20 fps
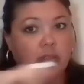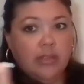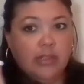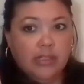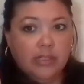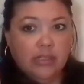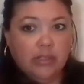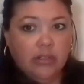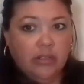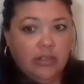
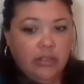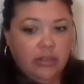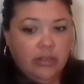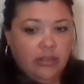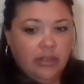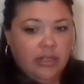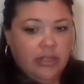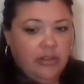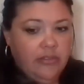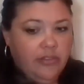These little
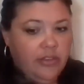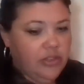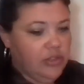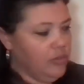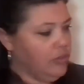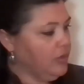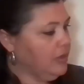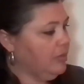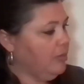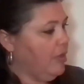
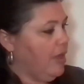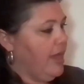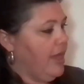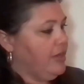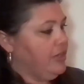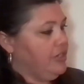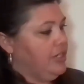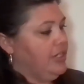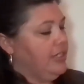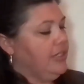individual
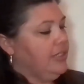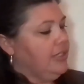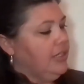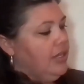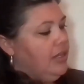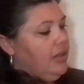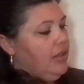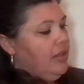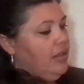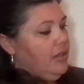splashes.
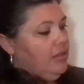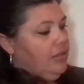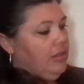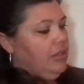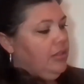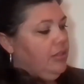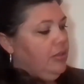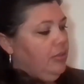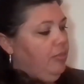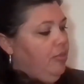The
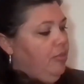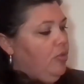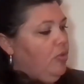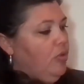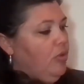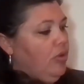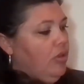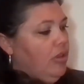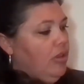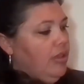little
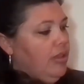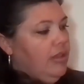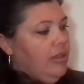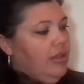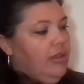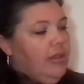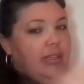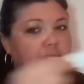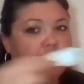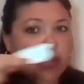pool,
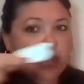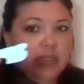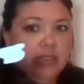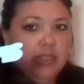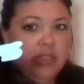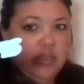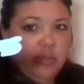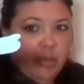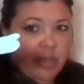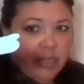as I
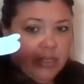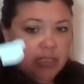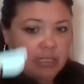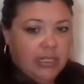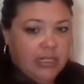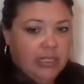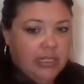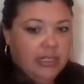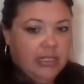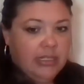
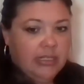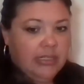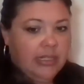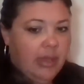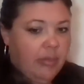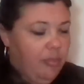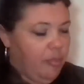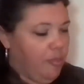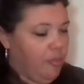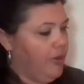suspected, is
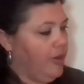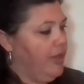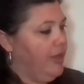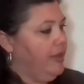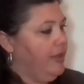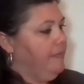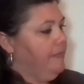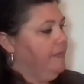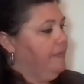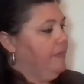
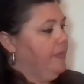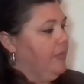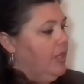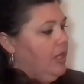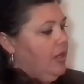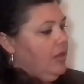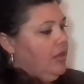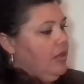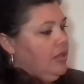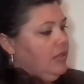separate.
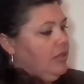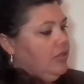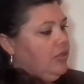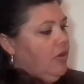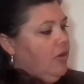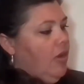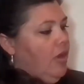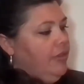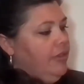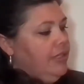So
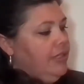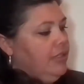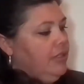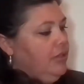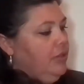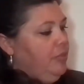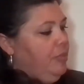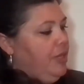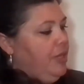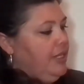all these
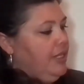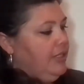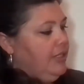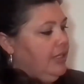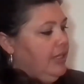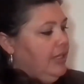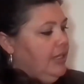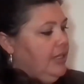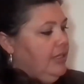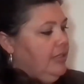little
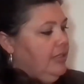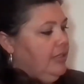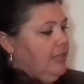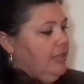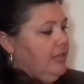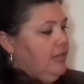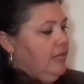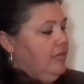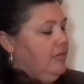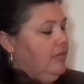pieces,